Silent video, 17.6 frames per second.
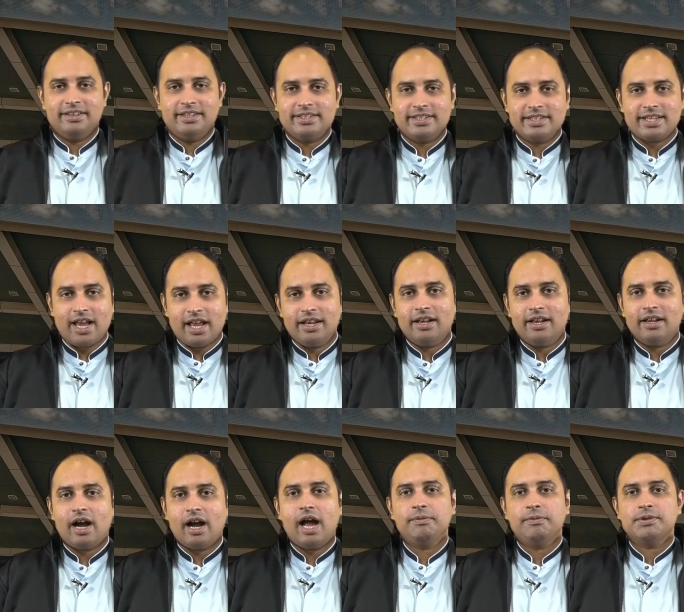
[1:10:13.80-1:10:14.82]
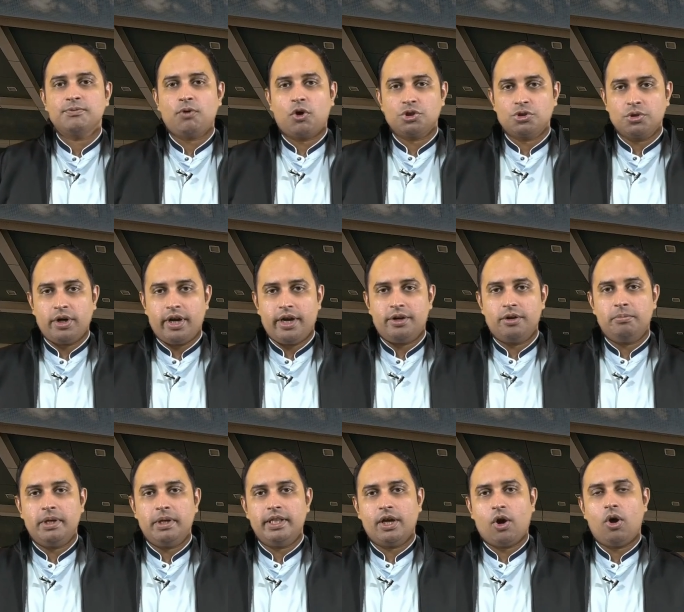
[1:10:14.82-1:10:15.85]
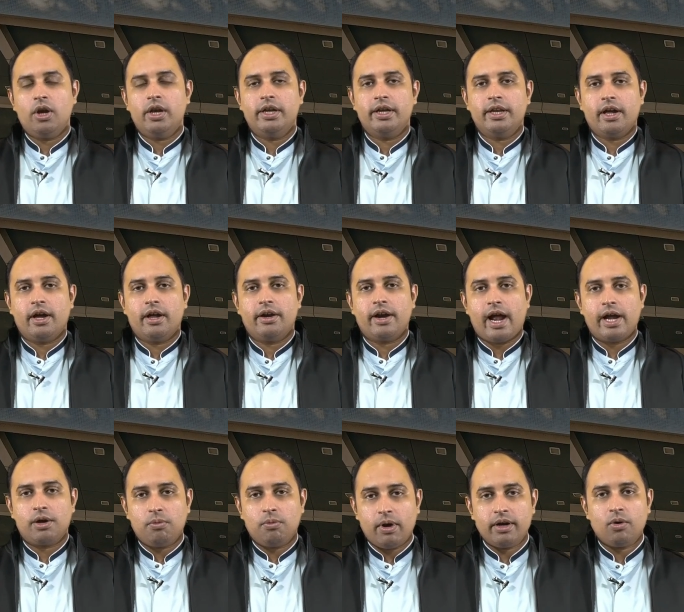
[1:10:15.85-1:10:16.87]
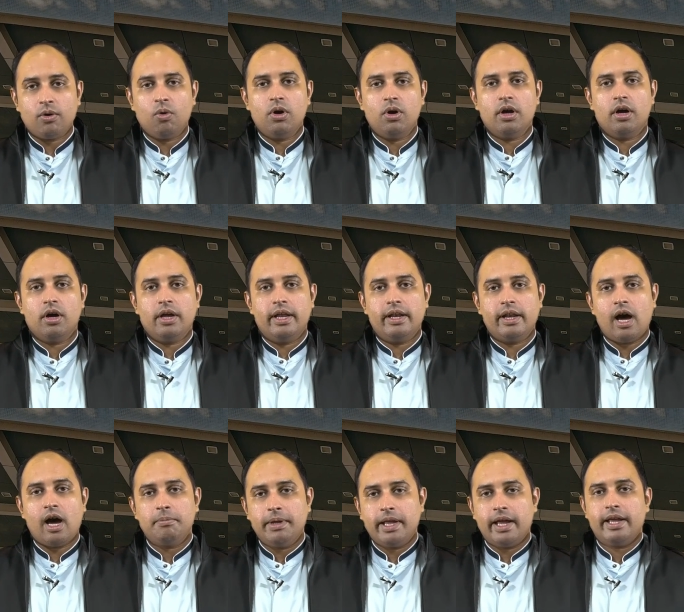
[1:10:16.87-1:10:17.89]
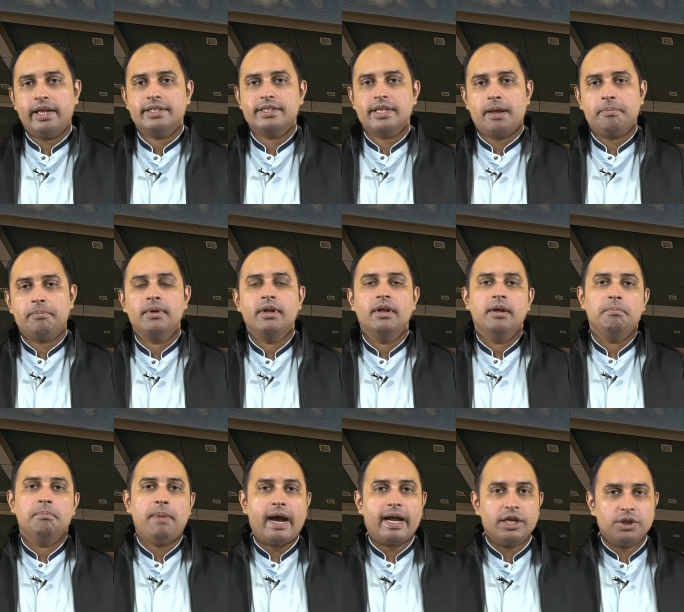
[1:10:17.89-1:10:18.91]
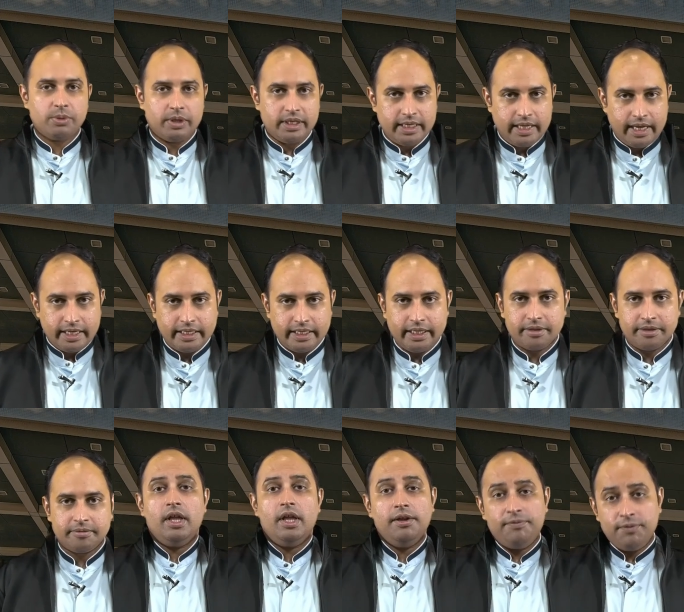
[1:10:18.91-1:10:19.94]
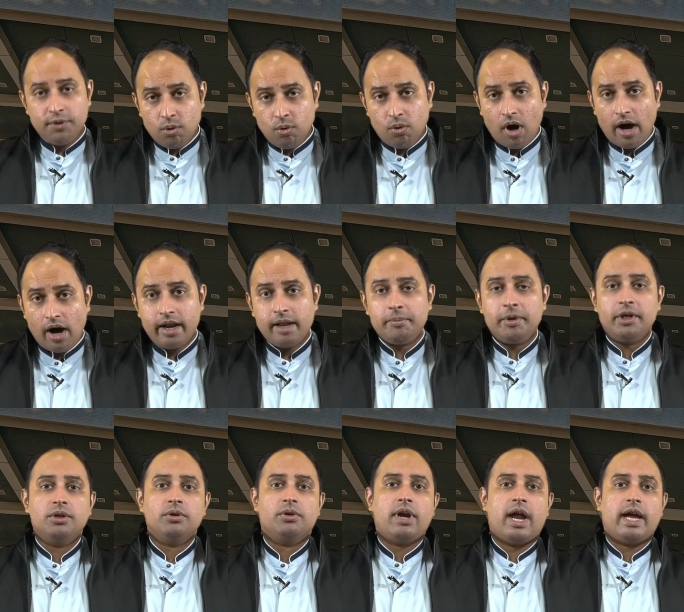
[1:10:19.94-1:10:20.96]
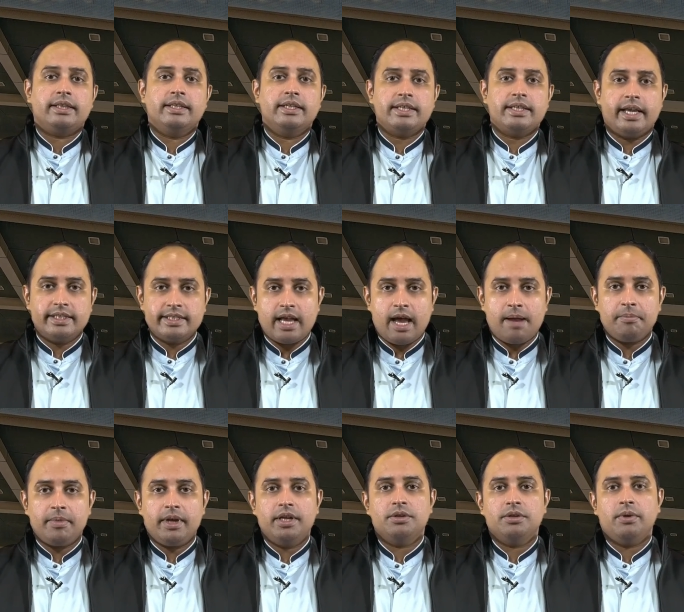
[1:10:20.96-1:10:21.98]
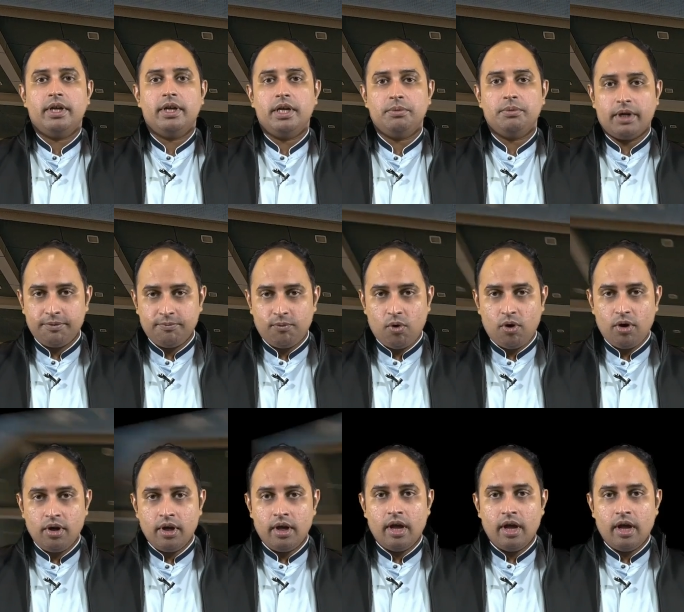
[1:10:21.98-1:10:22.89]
this is Anil. I was fortunate to be the All India Rank 1 holder in RBI exam back in 2018. If you are aiming to crack this exam in 2024,